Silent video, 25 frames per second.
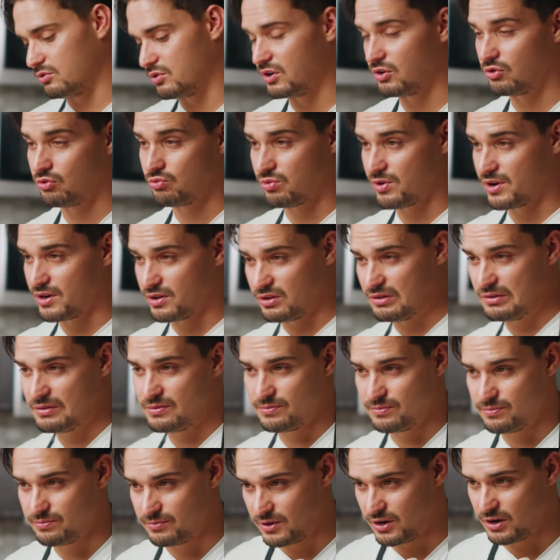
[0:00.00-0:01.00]
can grill,
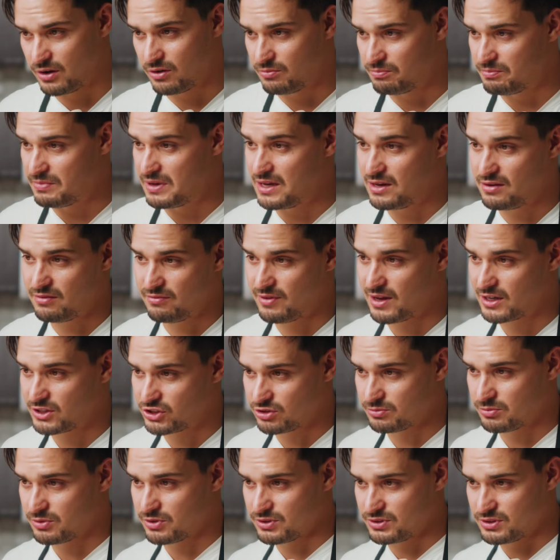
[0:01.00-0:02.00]
meat,
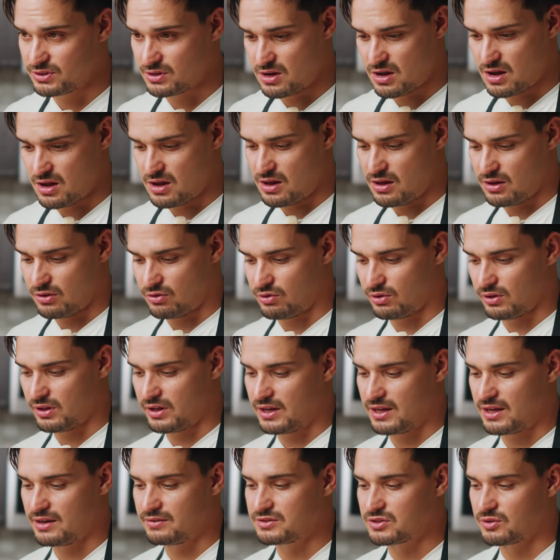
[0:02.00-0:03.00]
vegetables.
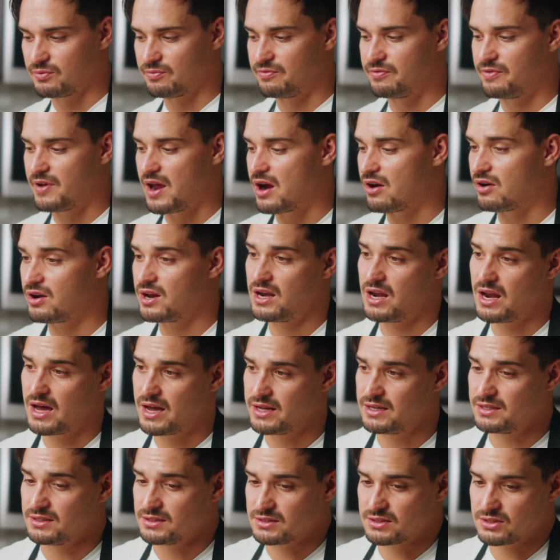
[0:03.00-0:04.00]
Grilling gives a very
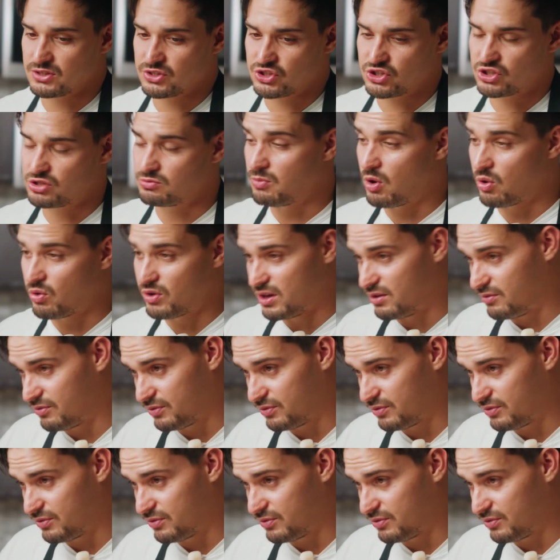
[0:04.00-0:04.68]
nice smoky